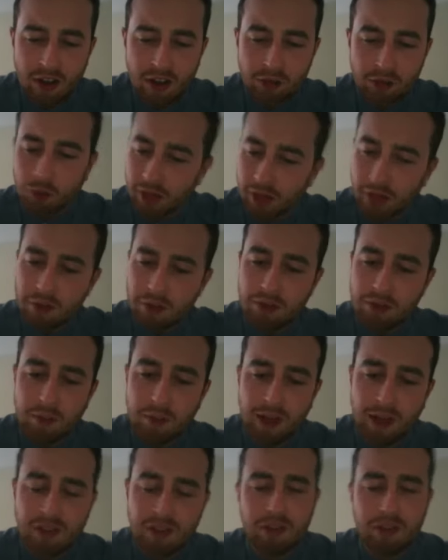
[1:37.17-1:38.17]
So that was
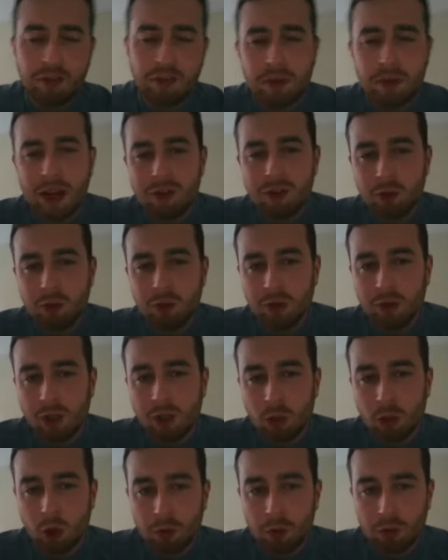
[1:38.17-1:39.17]
the basis of my
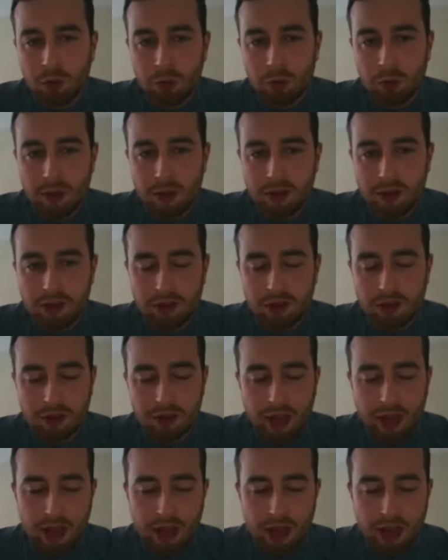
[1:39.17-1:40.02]
story on Common Space.